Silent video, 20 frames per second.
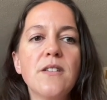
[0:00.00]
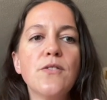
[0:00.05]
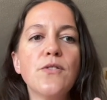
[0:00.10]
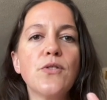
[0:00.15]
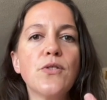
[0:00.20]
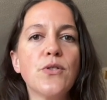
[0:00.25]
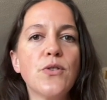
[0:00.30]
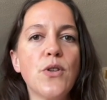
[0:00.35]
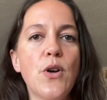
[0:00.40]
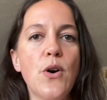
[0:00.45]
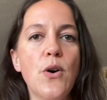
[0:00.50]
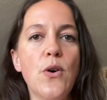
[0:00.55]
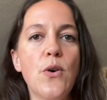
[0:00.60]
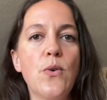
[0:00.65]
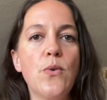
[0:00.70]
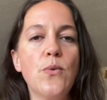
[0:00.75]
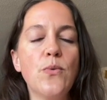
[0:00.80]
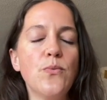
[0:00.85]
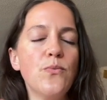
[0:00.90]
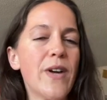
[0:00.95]

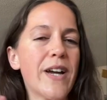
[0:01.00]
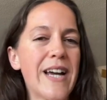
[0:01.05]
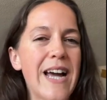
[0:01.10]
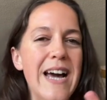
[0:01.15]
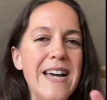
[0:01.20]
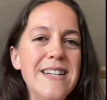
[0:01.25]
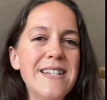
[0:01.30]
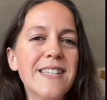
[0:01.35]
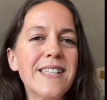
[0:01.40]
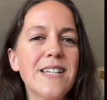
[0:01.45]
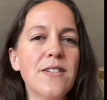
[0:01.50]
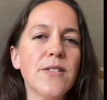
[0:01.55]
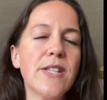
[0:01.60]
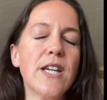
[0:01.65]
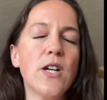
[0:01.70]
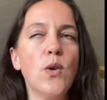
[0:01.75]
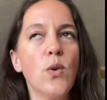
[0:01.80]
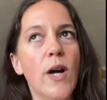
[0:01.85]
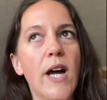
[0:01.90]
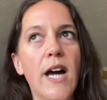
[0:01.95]
So that kind of sounds
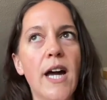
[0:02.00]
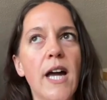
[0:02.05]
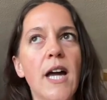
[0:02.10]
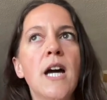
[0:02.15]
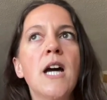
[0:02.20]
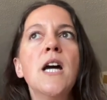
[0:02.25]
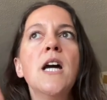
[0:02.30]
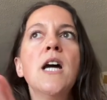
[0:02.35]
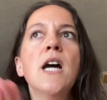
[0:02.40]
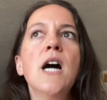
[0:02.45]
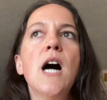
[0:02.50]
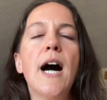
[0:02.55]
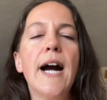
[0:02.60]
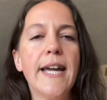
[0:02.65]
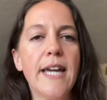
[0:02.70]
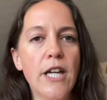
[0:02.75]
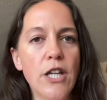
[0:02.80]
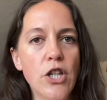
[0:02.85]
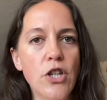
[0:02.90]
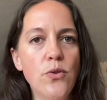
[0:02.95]
like, okay,
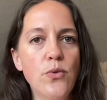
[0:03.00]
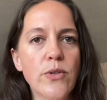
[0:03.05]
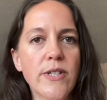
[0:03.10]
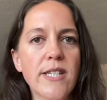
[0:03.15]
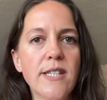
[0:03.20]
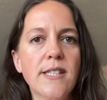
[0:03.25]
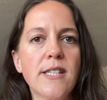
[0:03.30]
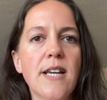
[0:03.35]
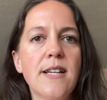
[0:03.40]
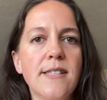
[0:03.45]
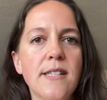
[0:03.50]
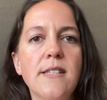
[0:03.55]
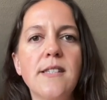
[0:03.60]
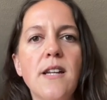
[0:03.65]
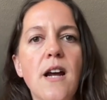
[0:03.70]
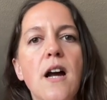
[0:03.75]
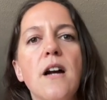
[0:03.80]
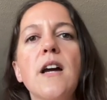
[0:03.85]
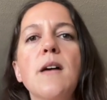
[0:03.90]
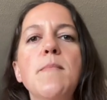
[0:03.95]
I could use this as a
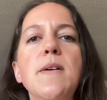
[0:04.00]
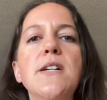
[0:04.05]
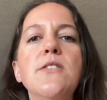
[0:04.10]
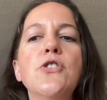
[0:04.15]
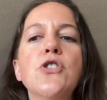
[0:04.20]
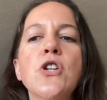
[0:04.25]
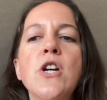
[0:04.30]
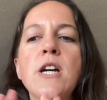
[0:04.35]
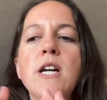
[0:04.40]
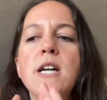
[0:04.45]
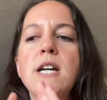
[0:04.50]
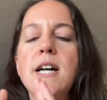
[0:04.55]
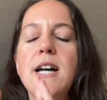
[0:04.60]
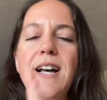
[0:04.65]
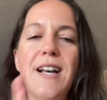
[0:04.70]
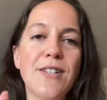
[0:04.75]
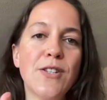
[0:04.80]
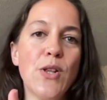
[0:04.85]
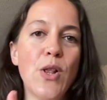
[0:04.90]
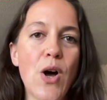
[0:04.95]
stock image
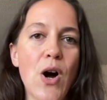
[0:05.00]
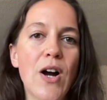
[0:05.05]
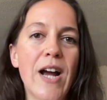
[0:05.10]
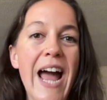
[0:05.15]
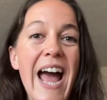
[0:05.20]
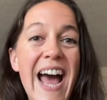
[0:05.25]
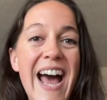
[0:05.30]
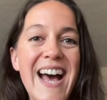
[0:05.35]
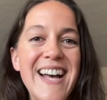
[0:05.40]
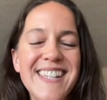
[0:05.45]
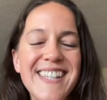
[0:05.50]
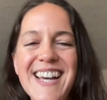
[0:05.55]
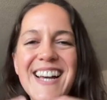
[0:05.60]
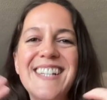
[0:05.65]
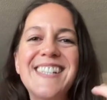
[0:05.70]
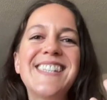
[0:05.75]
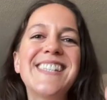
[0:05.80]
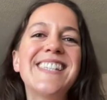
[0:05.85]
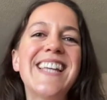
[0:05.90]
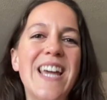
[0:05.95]
as long as
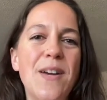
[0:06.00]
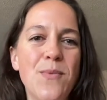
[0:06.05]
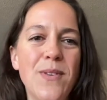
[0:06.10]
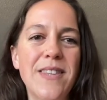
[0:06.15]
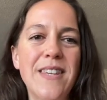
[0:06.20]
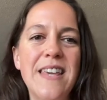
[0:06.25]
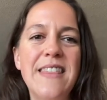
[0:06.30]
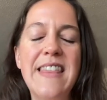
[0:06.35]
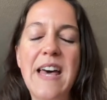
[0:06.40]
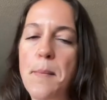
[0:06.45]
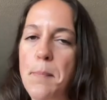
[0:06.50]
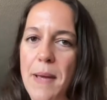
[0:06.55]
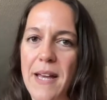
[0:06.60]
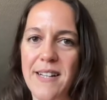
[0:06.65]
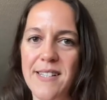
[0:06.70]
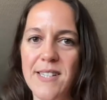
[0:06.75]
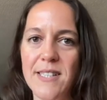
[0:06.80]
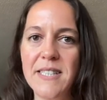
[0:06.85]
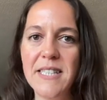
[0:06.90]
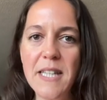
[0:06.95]
I stay within that
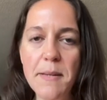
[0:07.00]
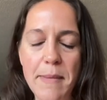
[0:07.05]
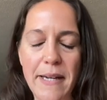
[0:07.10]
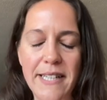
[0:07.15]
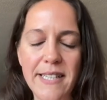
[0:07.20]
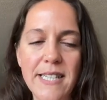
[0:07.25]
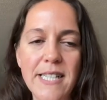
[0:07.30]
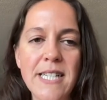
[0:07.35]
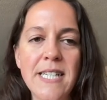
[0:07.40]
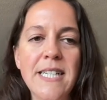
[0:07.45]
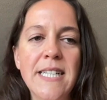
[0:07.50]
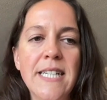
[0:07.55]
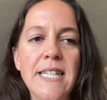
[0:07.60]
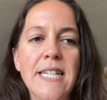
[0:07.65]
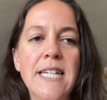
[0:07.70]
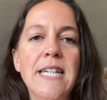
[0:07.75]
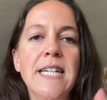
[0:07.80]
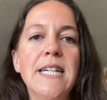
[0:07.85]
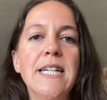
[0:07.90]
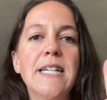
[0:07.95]
pixel limit.
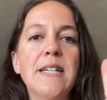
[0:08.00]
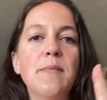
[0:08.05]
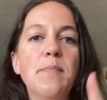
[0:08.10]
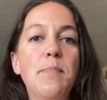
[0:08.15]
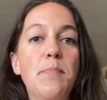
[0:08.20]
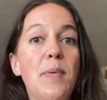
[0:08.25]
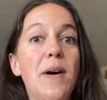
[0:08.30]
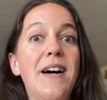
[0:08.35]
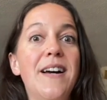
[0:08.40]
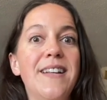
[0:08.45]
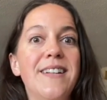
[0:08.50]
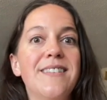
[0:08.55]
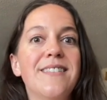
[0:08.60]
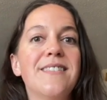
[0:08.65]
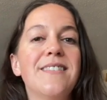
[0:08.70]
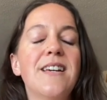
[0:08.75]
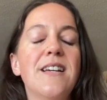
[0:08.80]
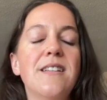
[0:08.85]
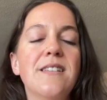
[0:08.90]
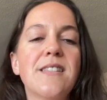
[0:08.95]
But
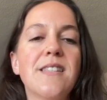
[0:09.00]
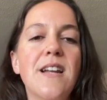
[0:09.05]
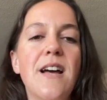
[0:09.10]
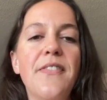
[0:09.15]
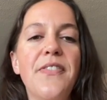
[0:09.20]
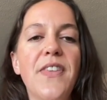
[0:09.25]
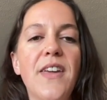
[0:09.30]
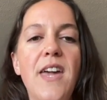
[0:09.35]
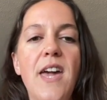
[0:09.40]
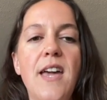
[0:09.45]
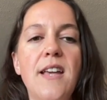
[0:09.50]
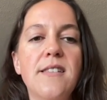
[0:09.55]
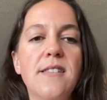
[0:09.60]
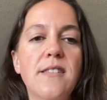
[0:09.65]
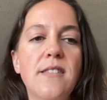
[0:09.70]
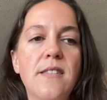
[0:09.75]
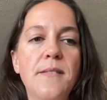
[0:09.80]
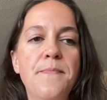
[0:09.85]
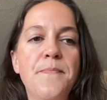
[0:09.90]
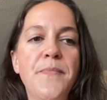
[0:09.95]
that is not the
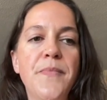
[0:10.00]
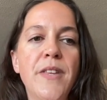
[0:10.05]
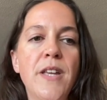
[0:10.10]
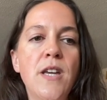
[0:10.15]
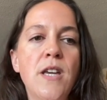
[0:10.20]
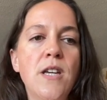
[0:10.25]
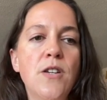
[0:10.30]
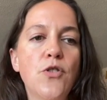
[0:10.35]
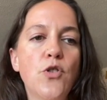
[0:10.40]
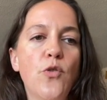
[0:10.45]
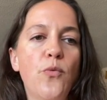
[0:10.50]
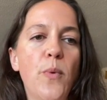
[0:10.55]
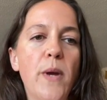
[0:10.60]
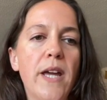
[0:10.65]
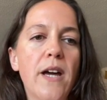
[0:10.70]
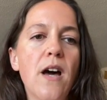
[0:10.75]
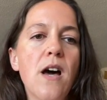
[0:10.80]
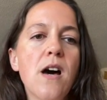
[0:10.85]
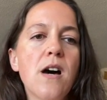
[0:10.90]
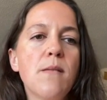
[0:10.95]
case. So if we
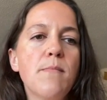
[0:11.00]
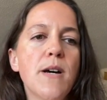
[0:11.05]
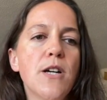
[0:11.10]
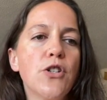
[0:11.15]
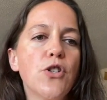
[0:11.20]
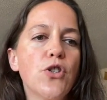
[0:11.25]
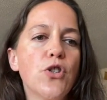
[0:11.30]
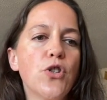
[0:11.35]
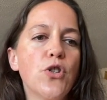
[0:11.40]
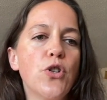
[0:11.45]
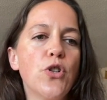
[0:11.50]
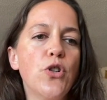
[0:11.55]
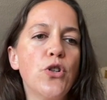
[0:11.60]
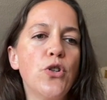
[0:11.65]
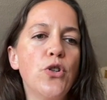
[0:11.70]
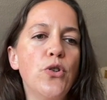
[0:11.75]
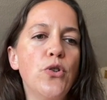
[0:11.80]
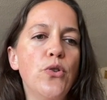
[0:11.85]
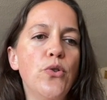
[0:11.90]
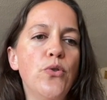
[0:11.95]
come
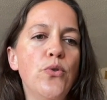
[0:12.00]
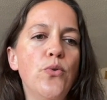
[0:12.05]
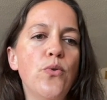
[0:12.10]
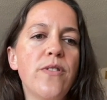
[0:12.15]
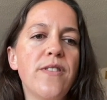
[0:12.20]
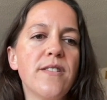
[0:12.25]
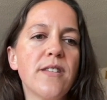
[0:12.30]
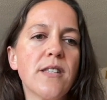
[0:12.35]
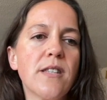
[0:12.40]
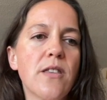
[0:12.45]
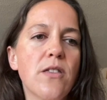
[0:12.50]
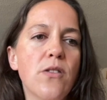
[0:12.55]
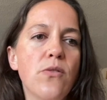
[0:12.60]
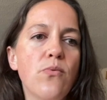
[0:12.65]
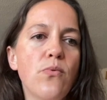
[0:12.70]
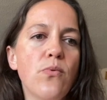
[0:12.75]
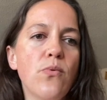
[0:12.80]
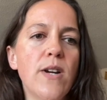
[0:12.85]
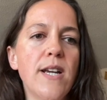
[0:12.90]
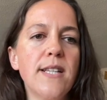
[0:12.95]
to this
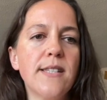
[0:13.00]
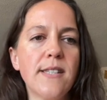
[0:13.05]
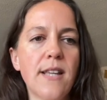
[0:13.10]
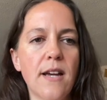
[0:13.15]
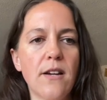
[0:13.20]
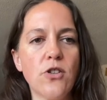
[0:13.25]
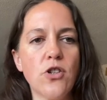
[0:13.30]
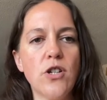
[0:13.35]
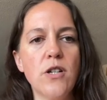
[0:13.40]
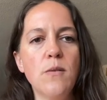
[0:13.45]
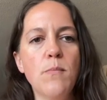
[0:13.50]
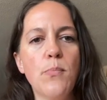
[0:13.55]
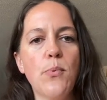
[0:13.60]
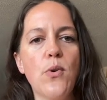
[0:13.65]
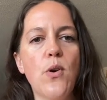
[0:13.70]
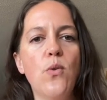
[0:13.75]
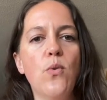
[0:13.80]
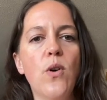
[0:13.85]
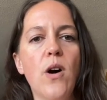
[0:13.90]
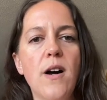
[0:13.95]
3 section,
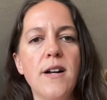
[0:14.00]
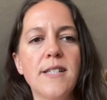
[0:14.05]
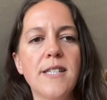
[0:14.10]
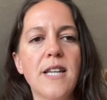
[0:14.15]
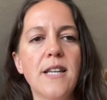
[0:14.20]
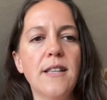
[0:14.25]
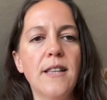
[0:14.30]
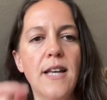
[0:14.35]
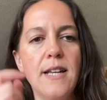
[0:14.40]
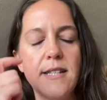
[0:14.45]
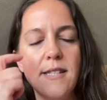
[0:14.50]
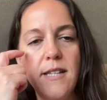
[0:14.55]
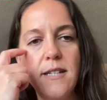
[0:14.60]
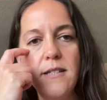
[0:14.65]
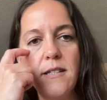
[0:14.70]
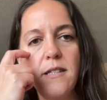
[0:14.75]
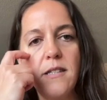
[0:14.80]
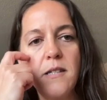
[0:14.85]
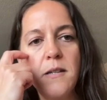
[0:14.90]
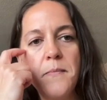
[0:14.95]
pro content
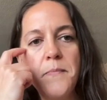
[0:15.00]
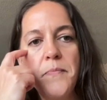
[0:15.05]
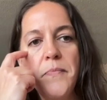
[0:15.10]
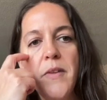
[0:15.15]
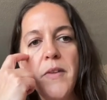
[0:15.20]
license,